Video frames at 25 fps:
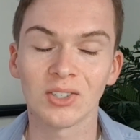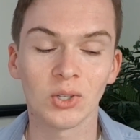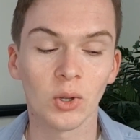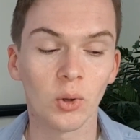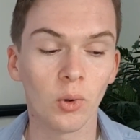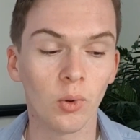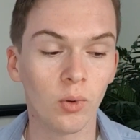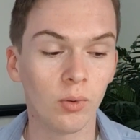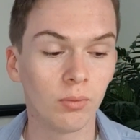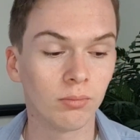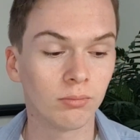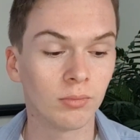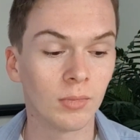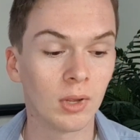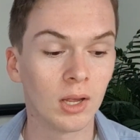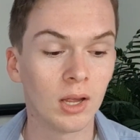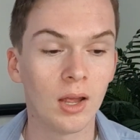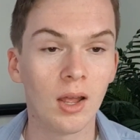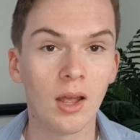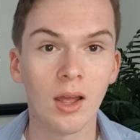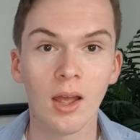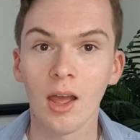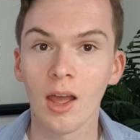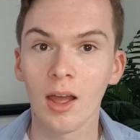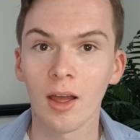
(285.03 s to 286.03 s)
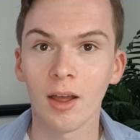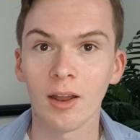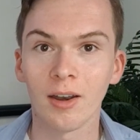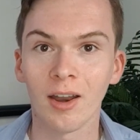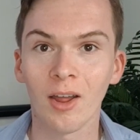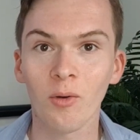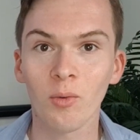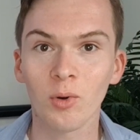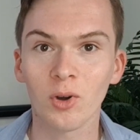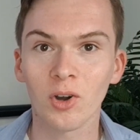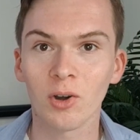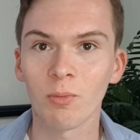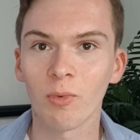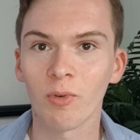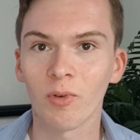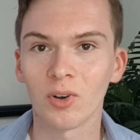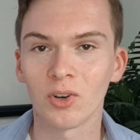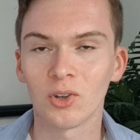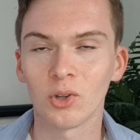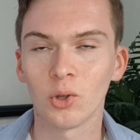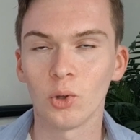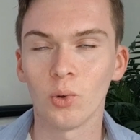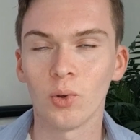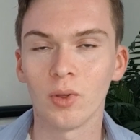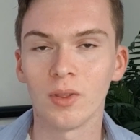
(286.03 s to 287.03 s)
So now we're going to move on
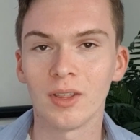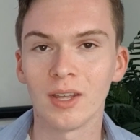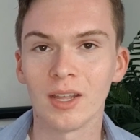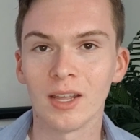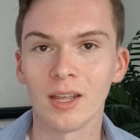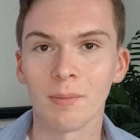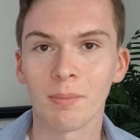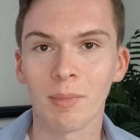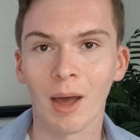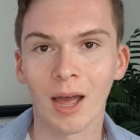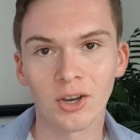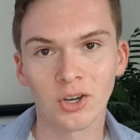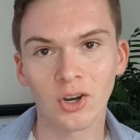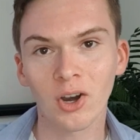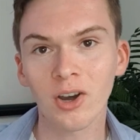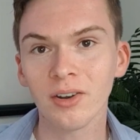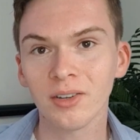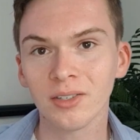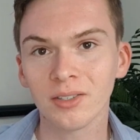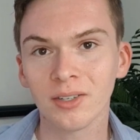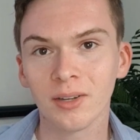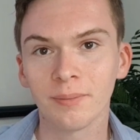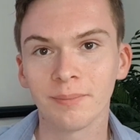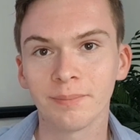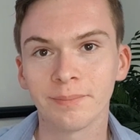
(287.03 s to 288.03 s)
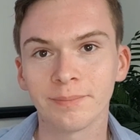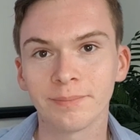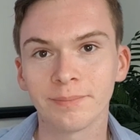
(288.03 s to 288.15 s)
to the pie charts.